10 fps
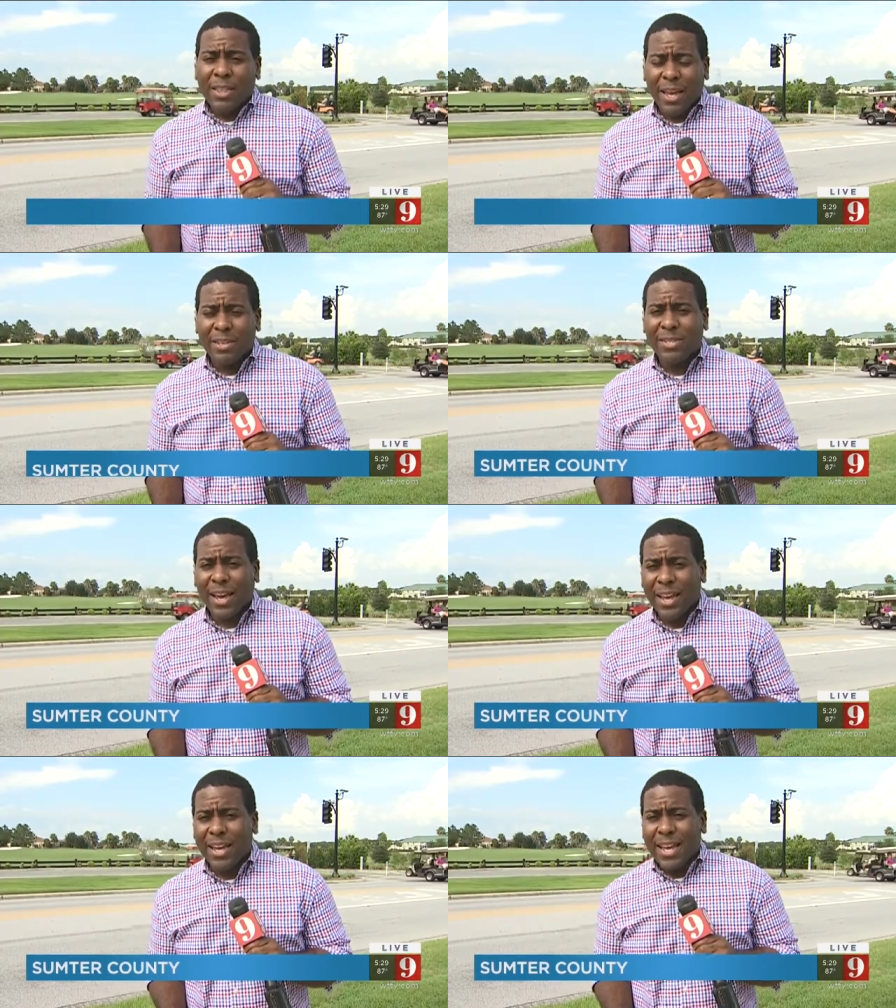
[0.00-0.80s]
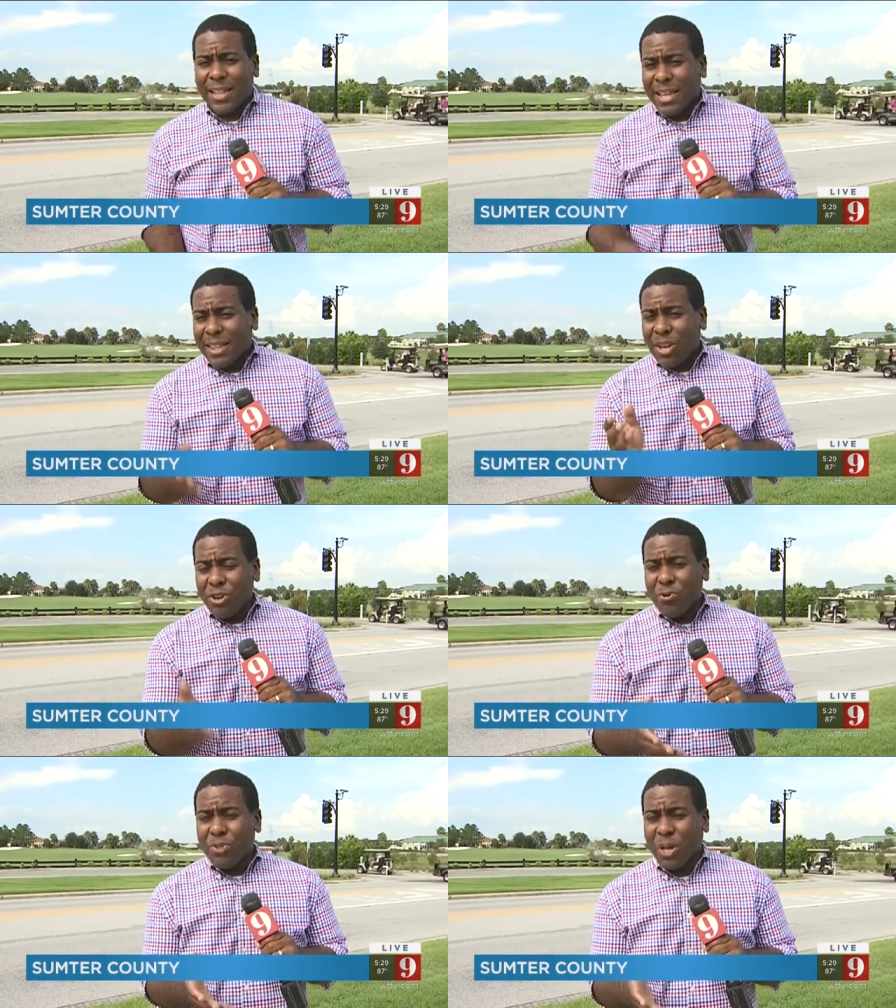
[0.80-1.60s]
They say that they
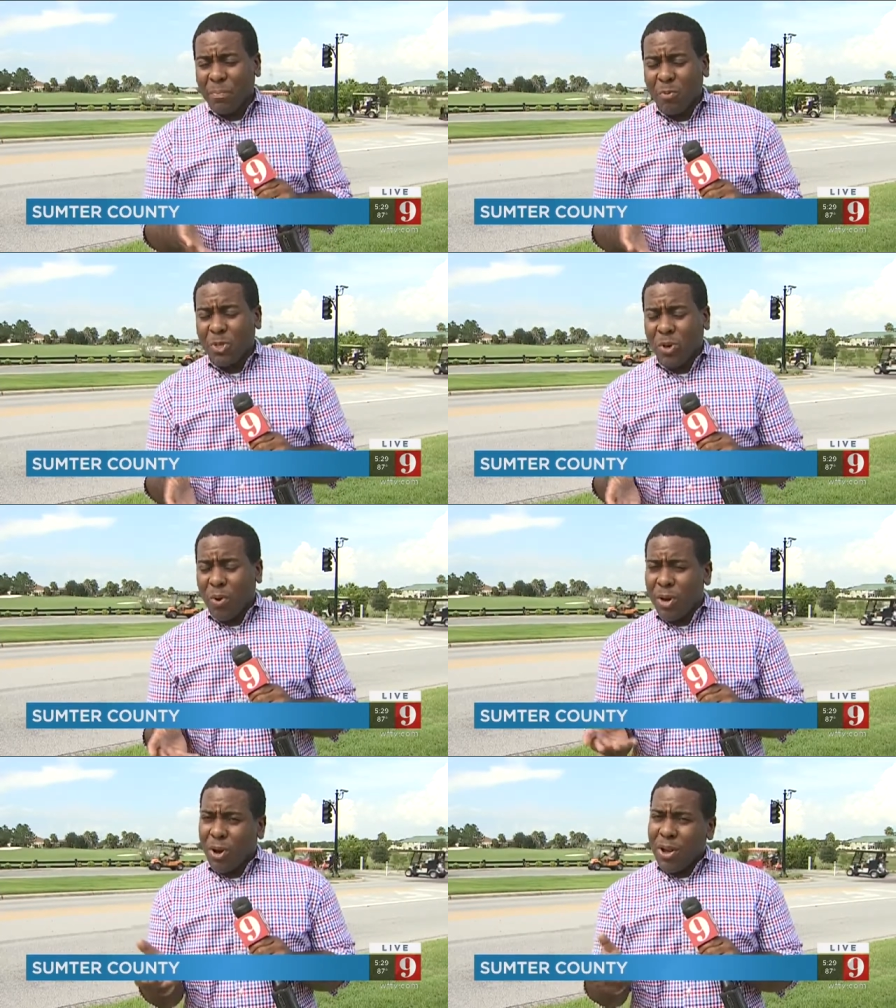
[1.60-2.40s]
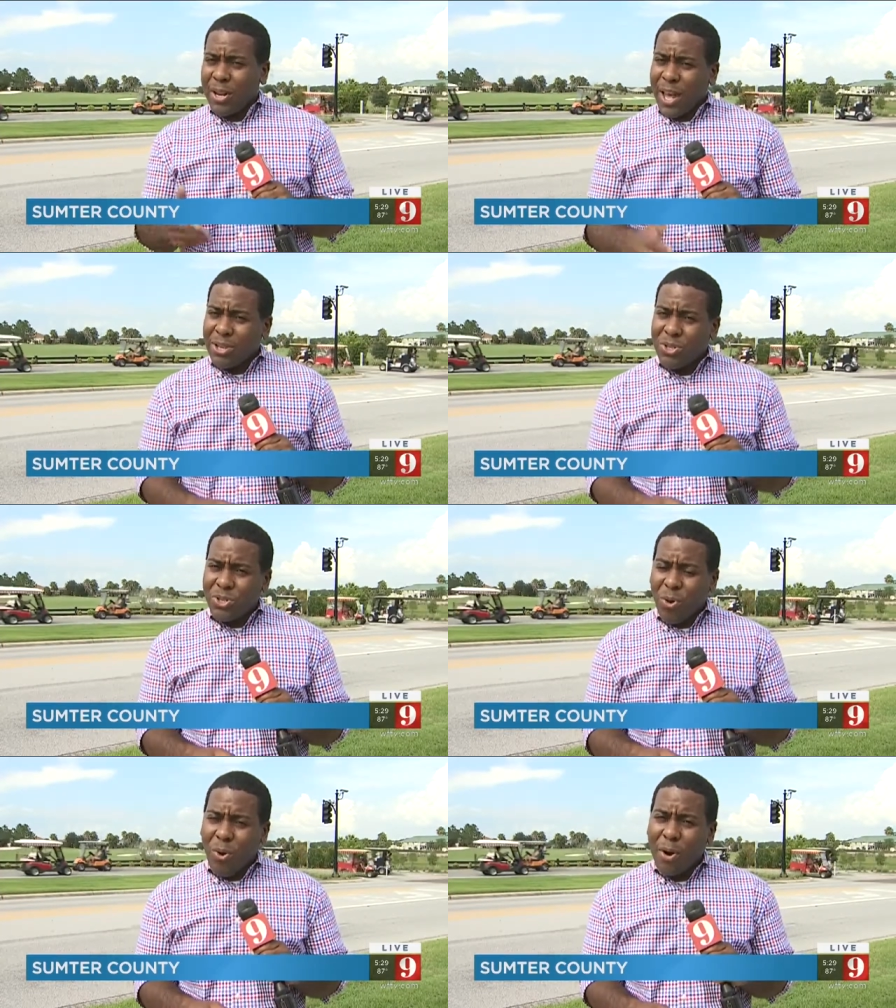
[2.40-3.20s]
knew something was going on next
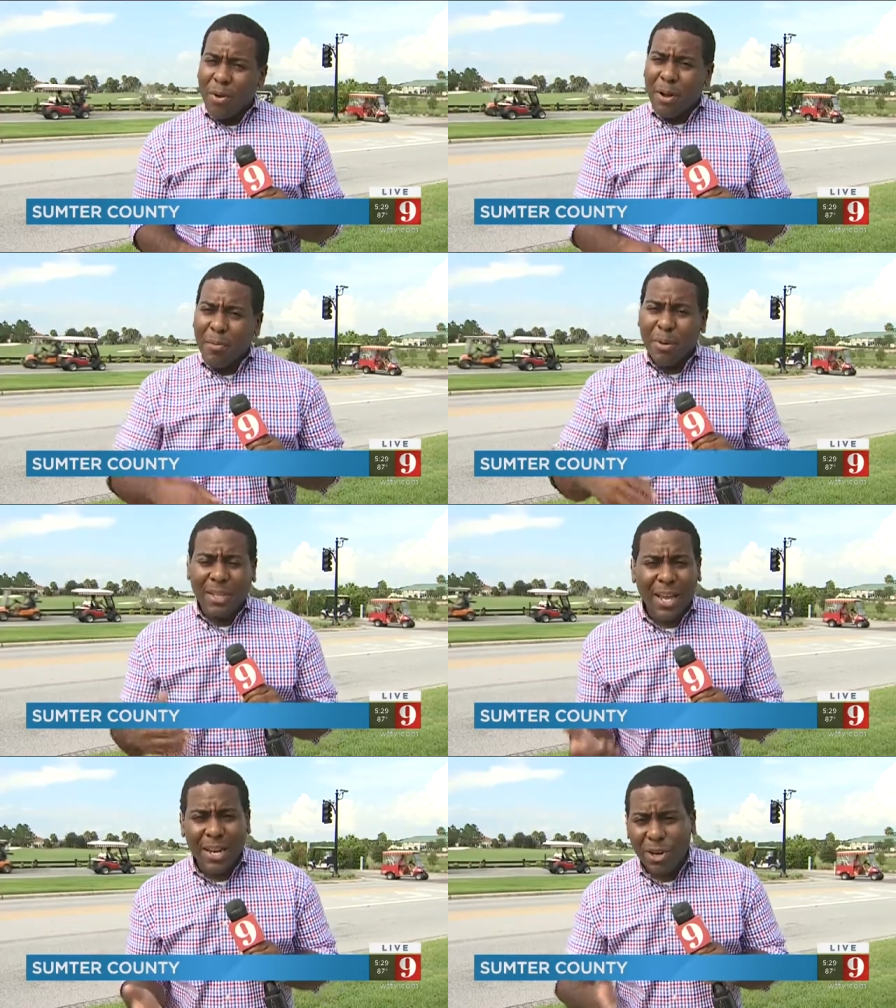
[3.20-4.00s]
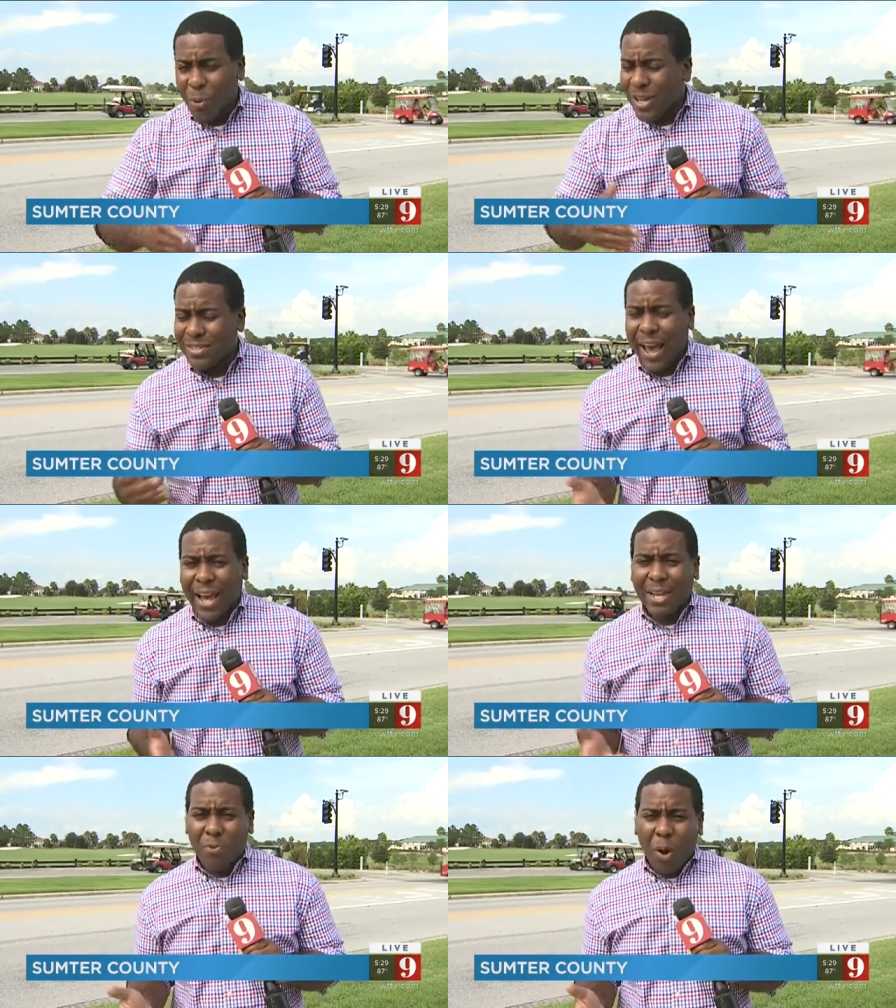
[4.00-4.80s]
door, but they didn't know
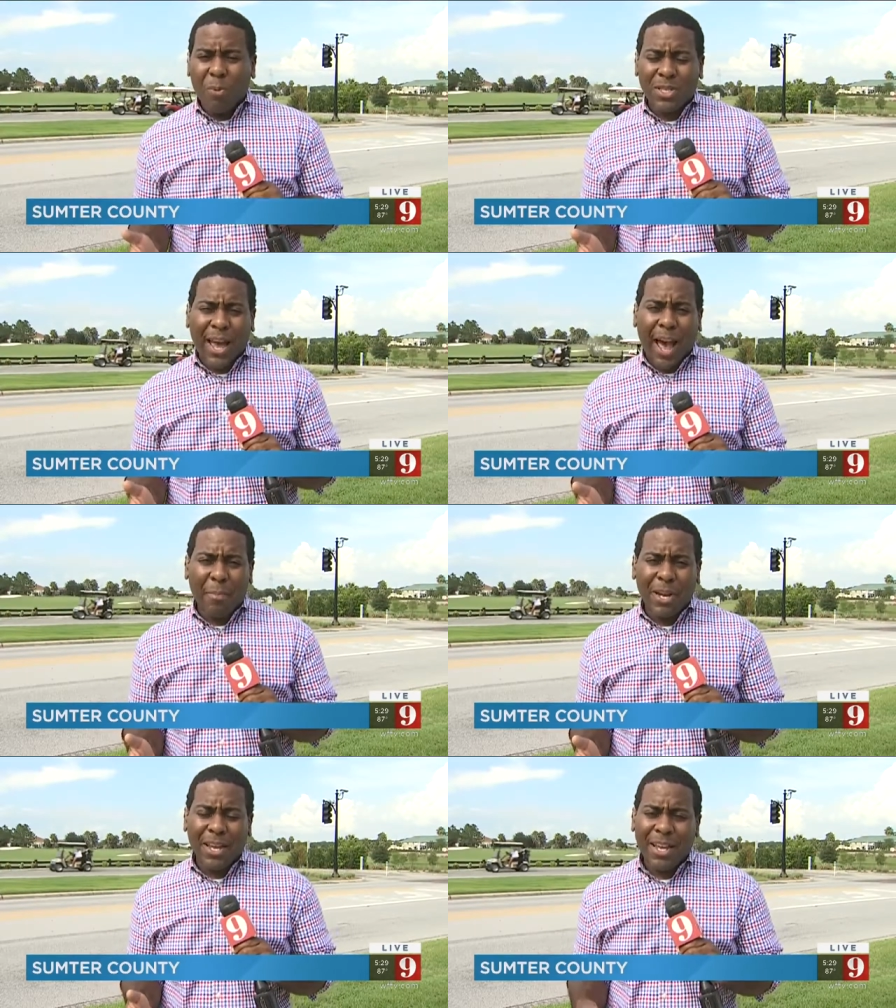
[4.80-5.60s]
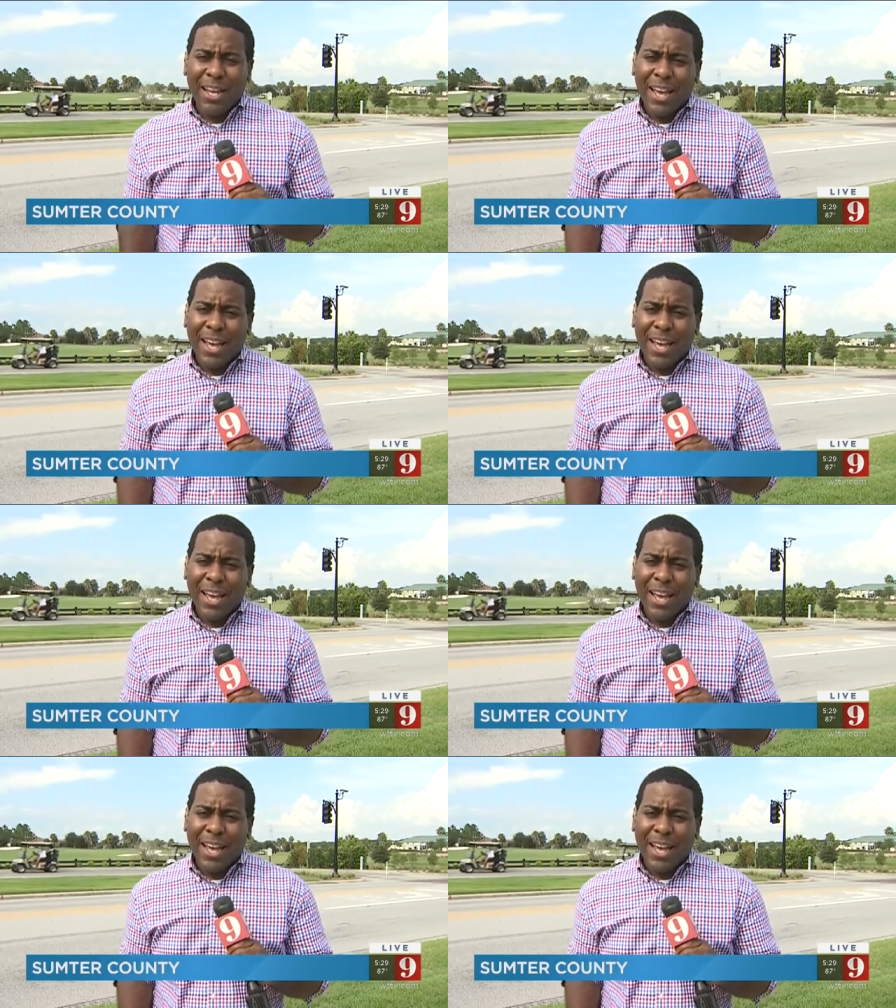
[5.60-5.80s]
exactly what was happening.